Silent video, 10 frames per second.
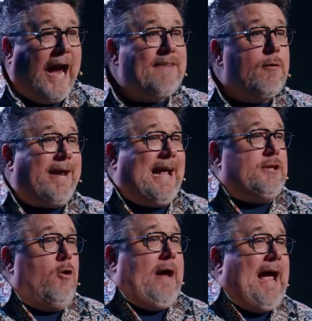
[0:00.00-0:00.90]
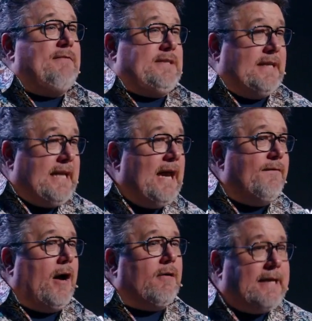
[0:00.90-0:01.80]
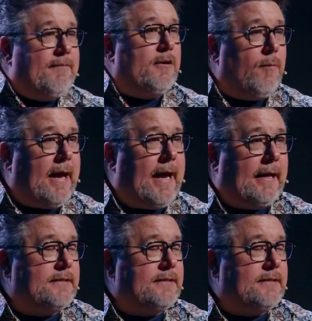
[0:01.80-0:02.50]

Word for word: Even when I don't have it to give, I'll give it away.